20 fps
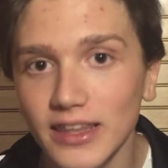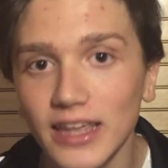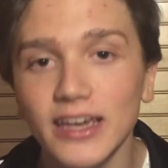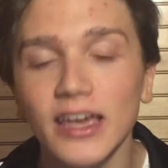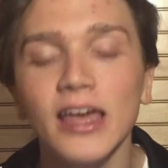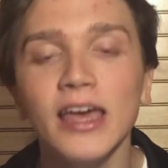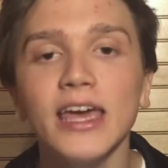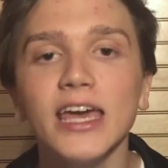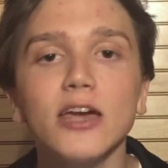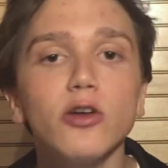
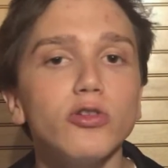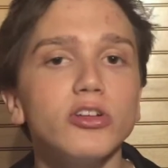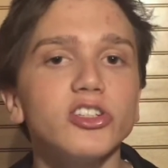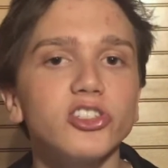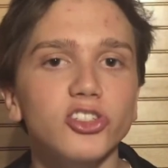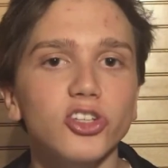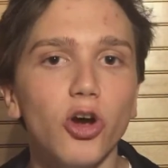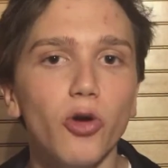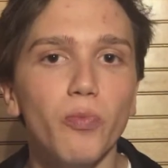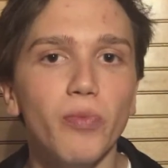Like, it was
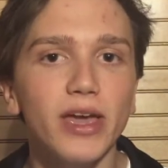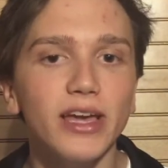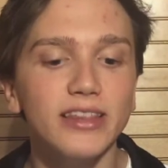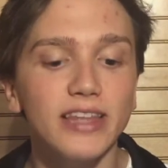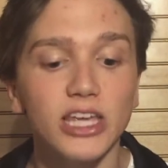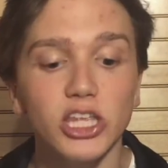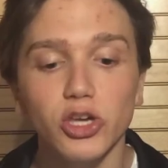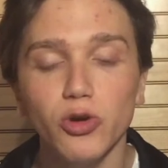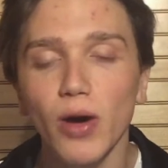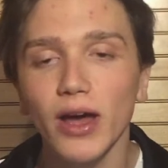so big
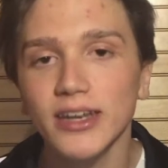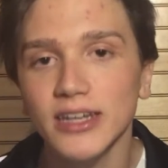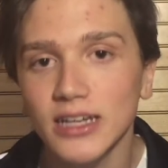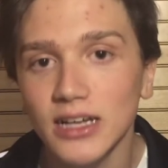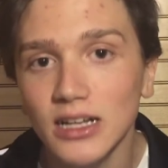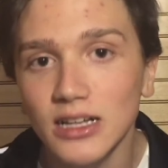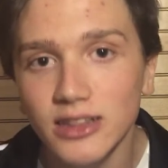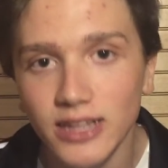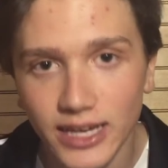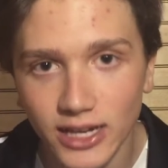that you had to
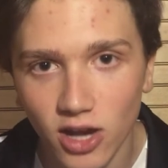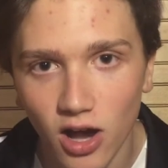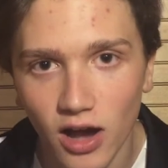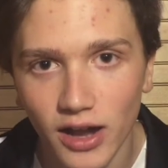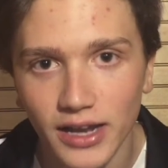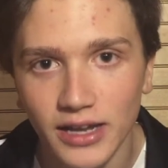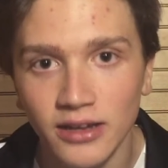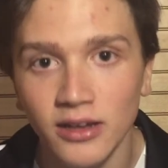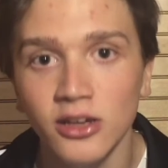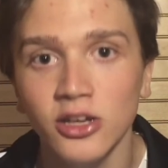click
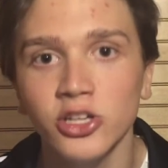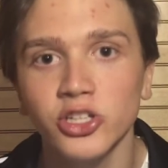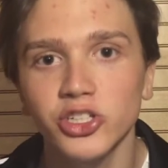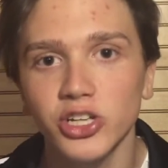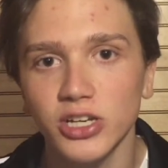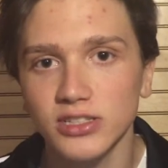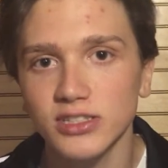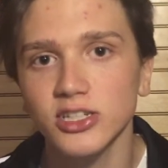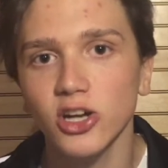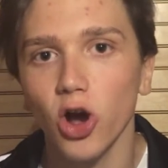on it
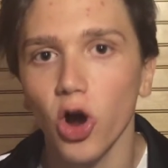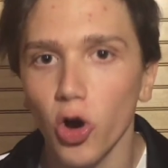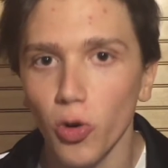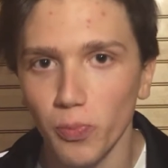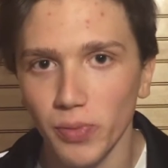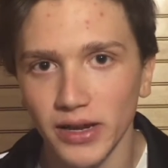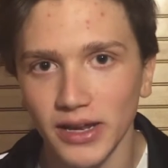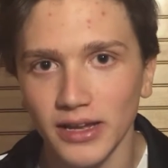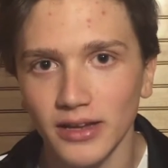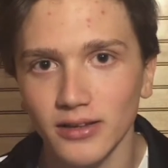just to
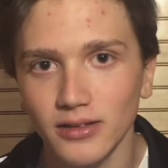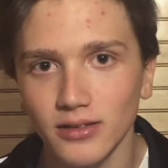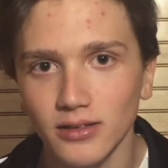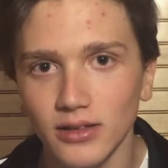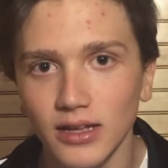open it.